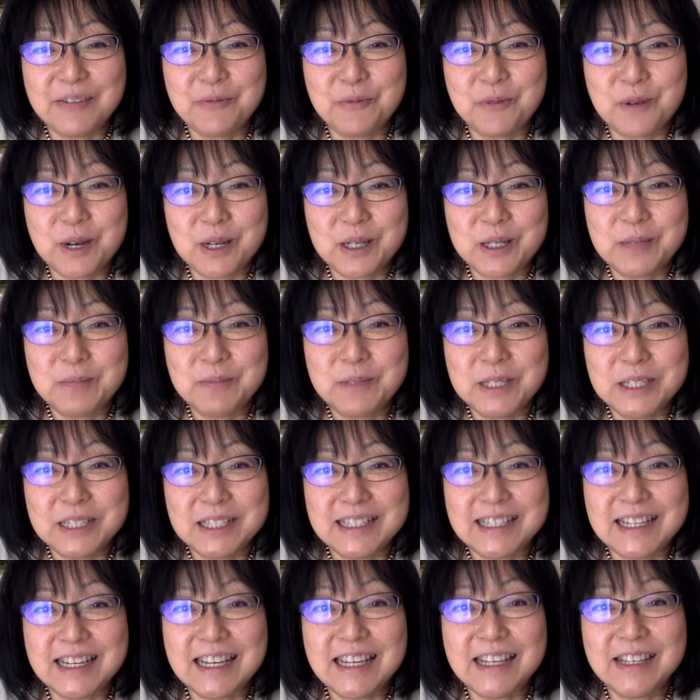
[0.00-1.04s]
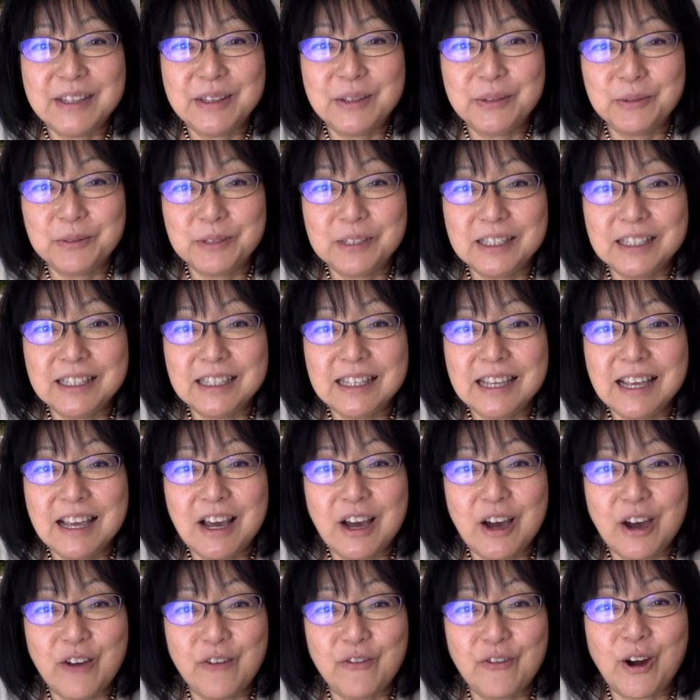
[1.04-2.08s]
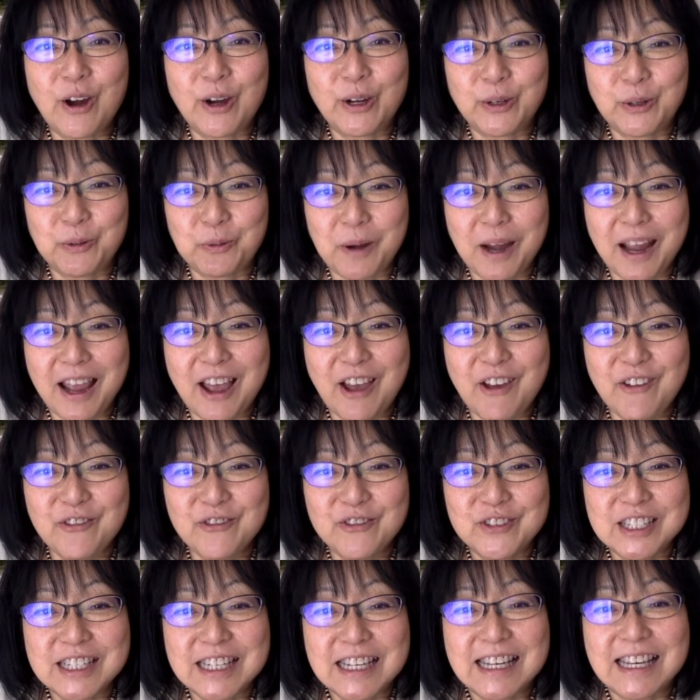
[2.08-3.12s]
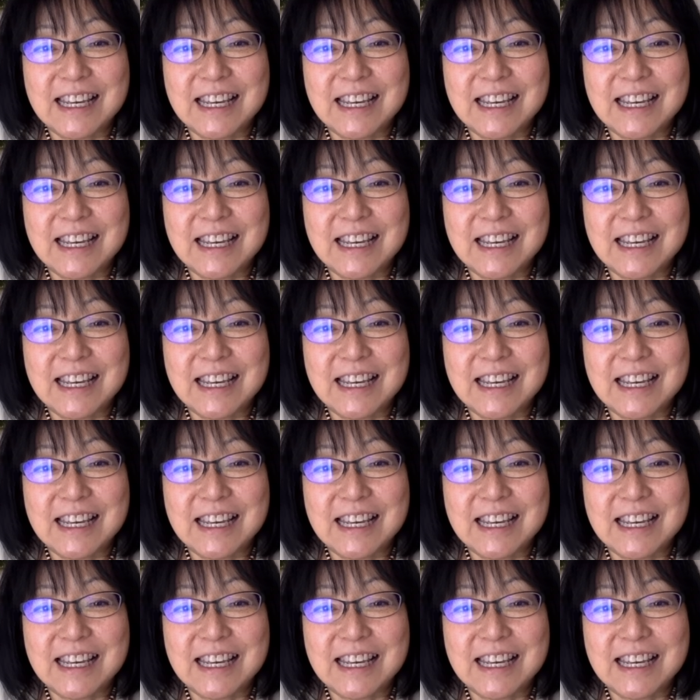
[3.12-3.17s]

Welcome to day 3 of our craft.